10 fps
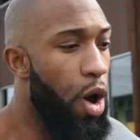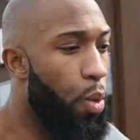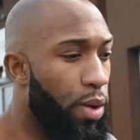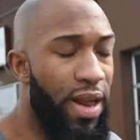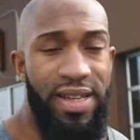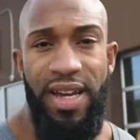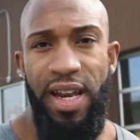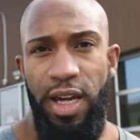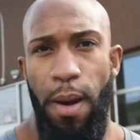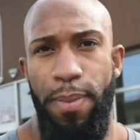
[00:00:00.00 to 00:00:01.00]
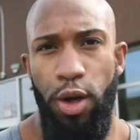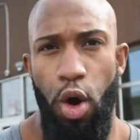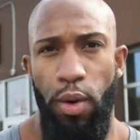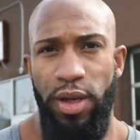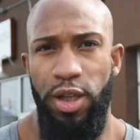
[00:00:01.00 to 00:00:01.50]
whether that's getting up and
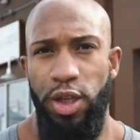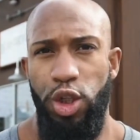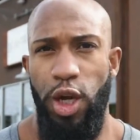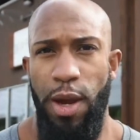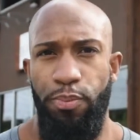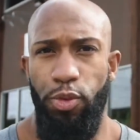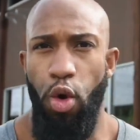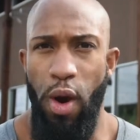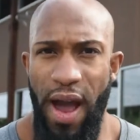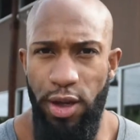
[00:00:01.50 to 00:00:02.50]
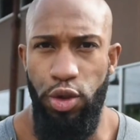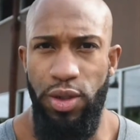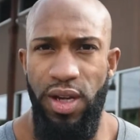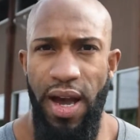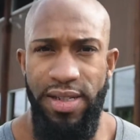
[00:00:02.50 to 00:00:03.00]
going to the gym or
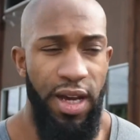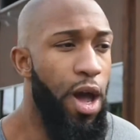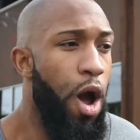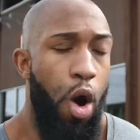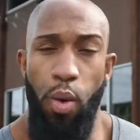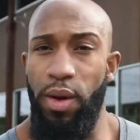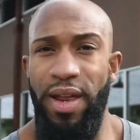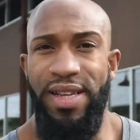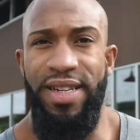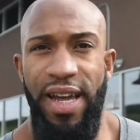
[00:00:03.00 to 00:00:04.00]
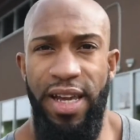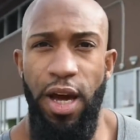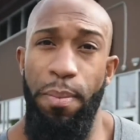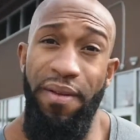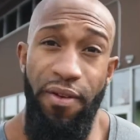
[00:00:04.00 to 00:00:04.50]
exercising, or whether that's
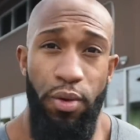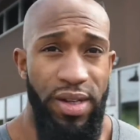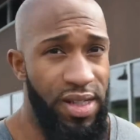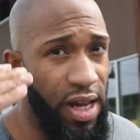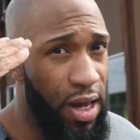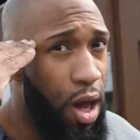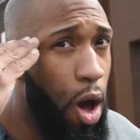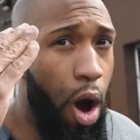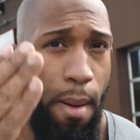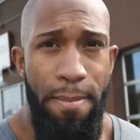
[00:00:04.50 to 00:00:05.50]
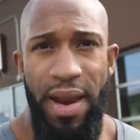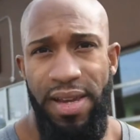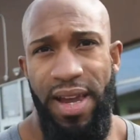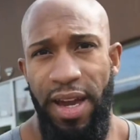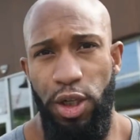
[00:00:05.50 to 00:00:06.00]
getting up and focusing on
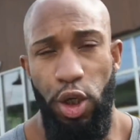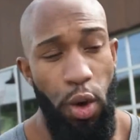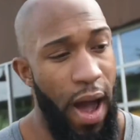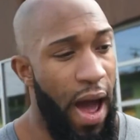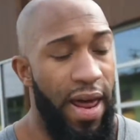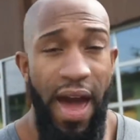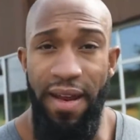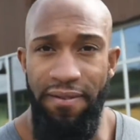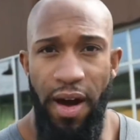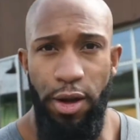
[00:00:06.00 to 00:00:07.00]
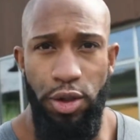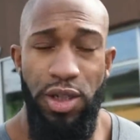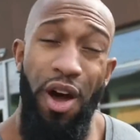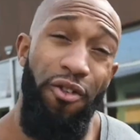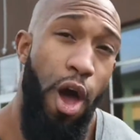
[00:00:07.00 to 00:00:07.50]
meditation or how to edify
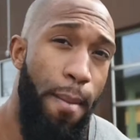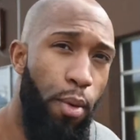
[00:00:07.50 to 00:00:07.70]
yourself.